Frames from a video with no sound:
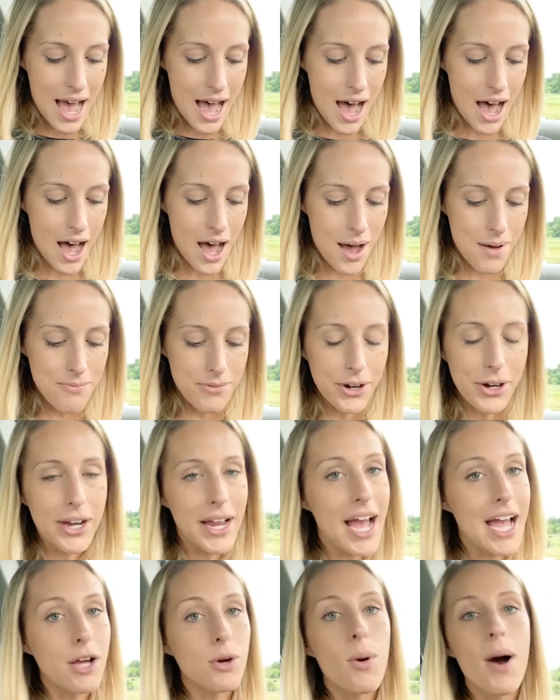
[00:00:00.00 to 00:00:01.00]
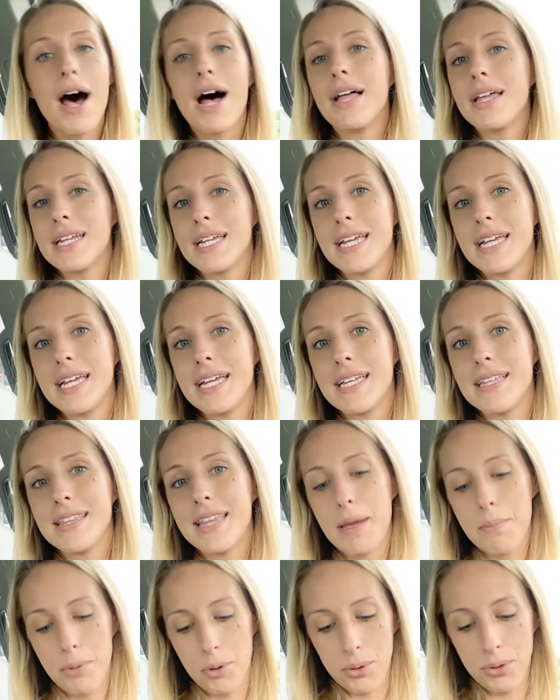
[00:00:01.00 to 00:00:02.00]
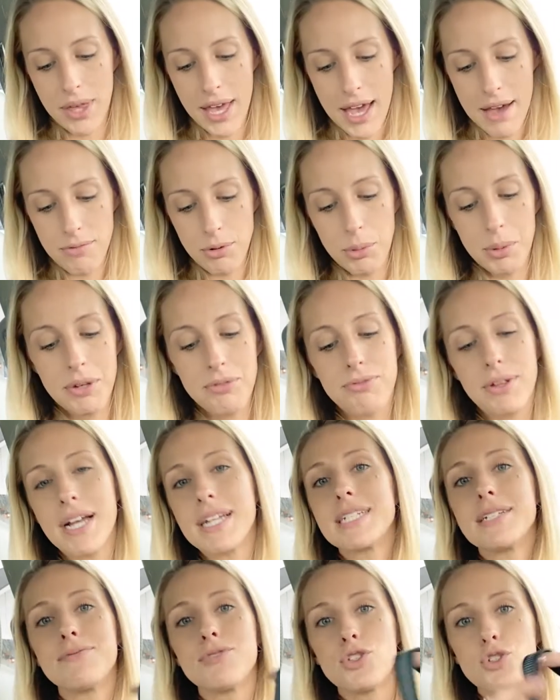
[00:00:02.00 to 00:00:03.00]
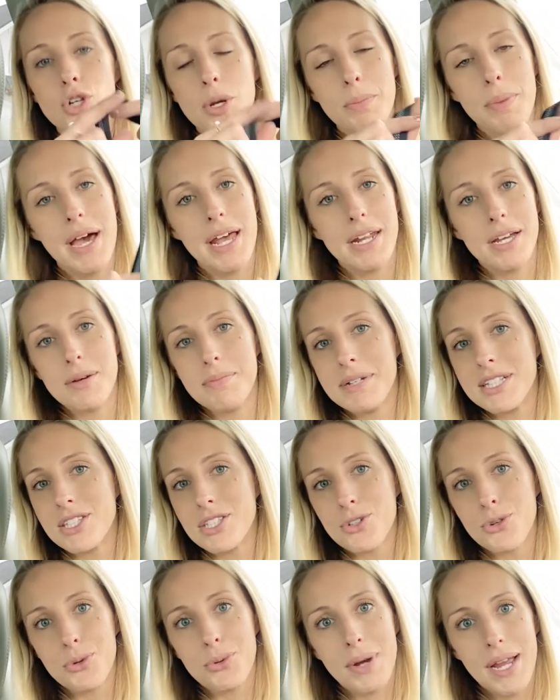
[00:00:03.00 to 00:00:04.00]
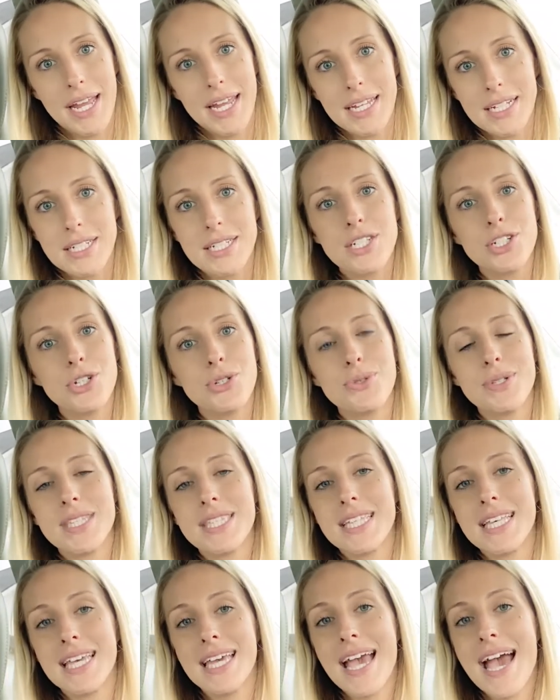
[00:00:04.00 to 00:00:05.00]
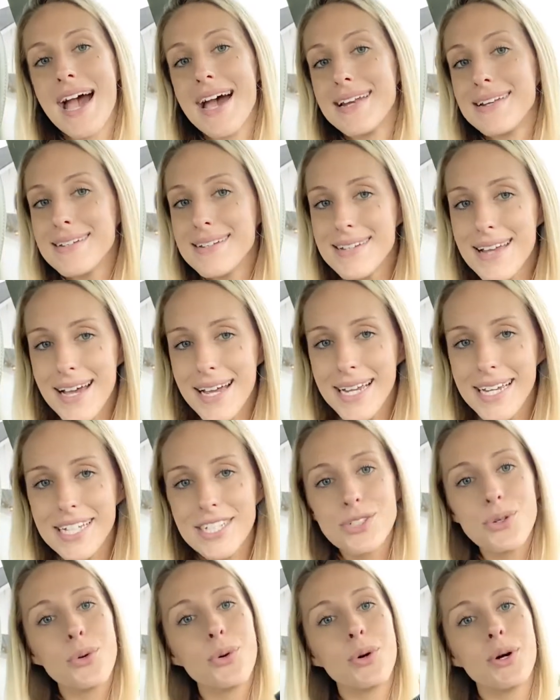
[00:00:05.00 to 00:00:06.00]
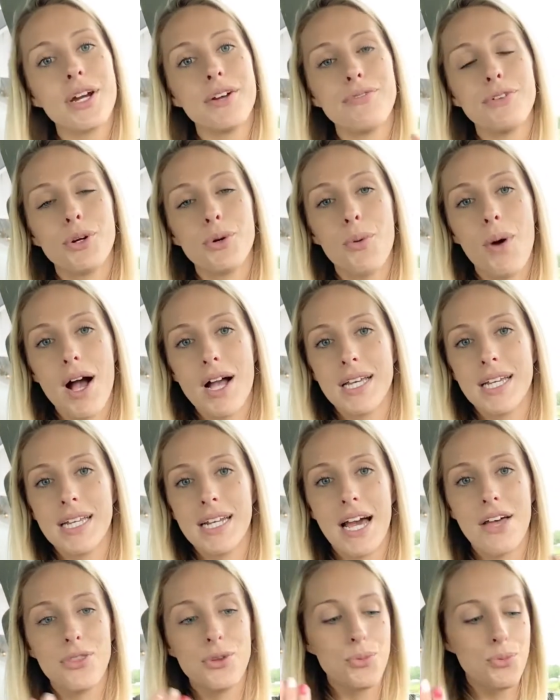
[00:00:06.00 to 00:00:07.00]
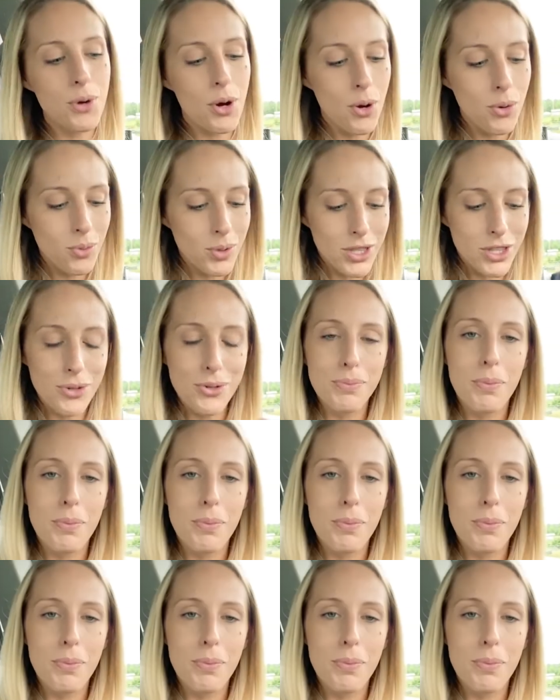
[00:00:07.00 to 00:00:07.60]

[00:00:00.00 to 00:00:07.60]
Um, very high quality. They both have a reflective strip on them. It's great to see at night or if you're walking on the road with your